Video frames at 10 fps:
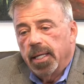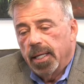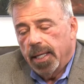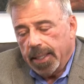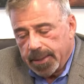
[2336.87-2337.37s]

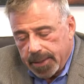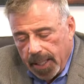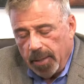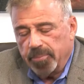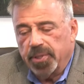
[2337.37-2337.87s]

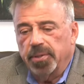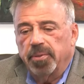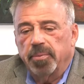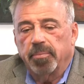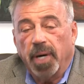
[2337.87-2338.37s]
Except
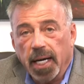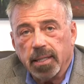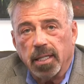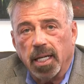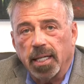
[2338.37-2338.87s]
my
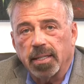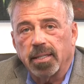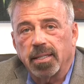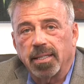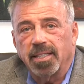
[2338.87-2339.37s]
client,
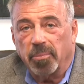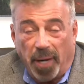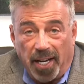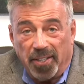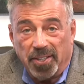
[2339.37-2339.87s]
the
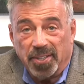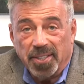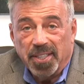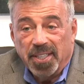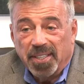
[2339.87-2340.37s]
buyer,
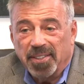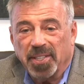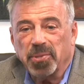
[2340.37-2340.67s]
doesn't